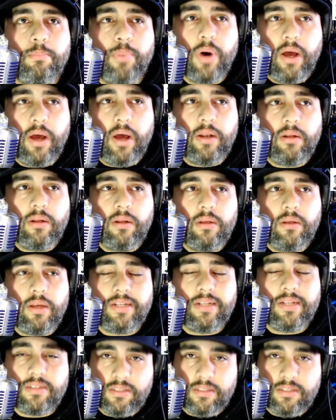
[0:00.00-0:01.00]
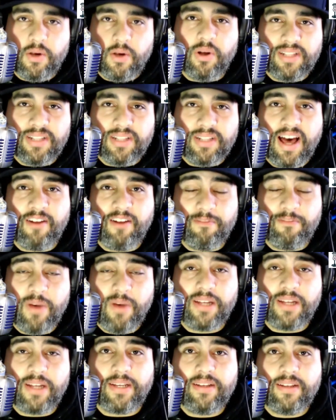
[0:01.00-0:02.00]
But it's still a lot of
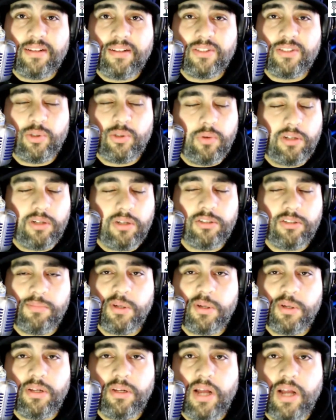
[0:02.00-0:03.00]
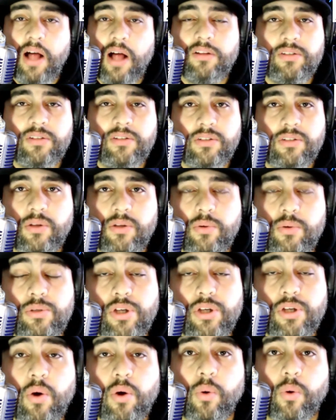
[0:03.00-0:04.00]
money. $200 million is no
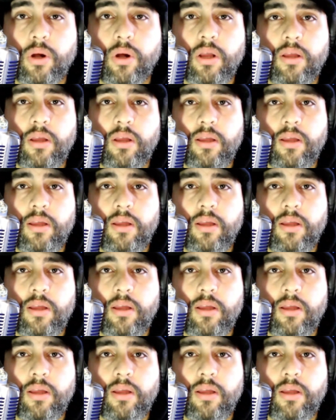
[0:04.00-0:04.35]
joke.